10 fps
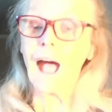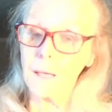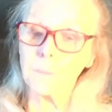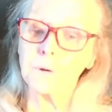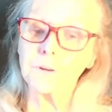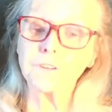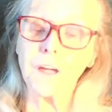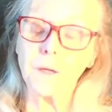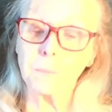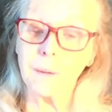I
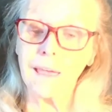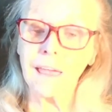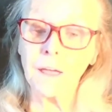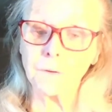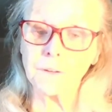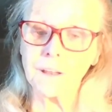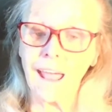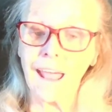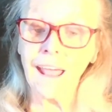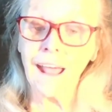appreciate you being here
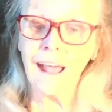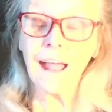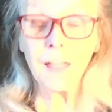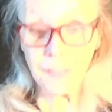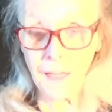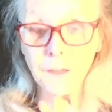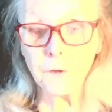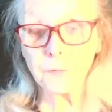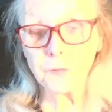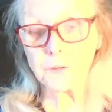today.
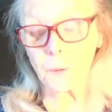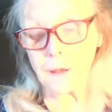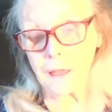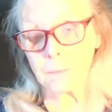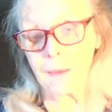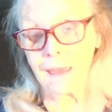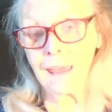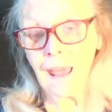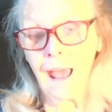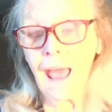Thank you for joining
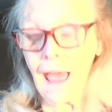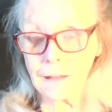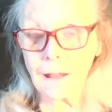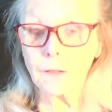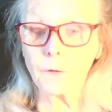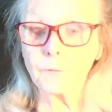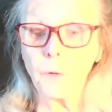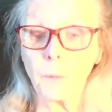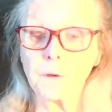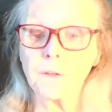me, and I look
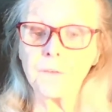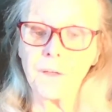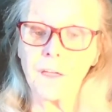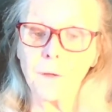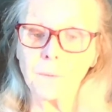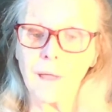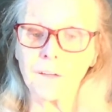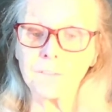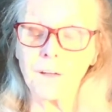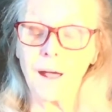forward to seeing you
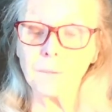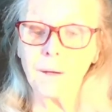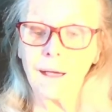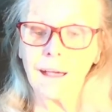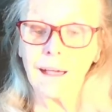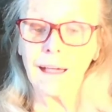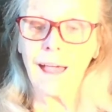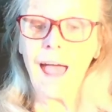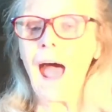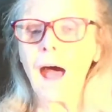next time.
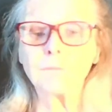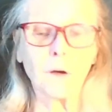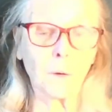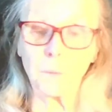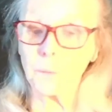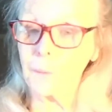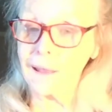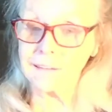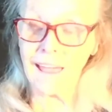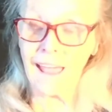Have a
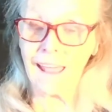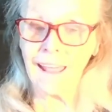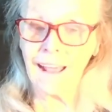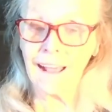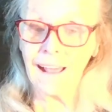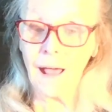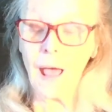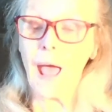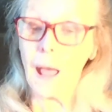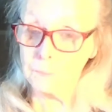great day,
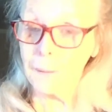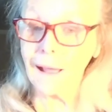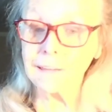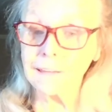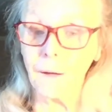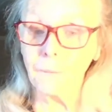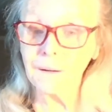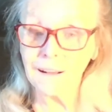and bye now.